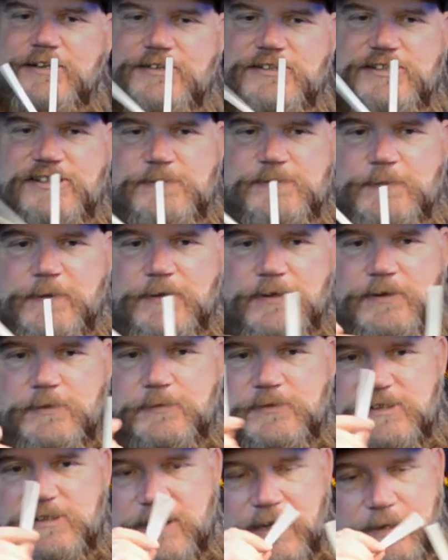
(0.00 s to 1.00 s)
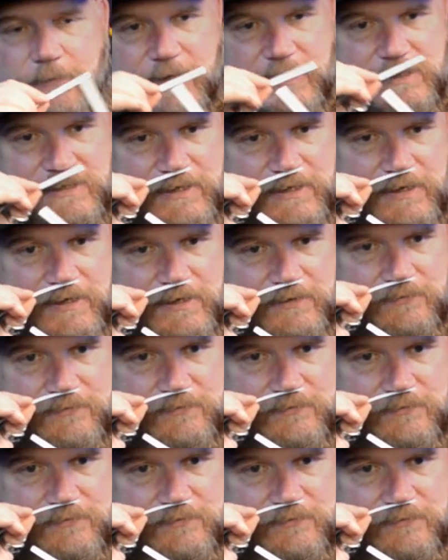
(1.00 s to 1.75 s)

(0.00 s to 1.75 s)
here smelling them side by side.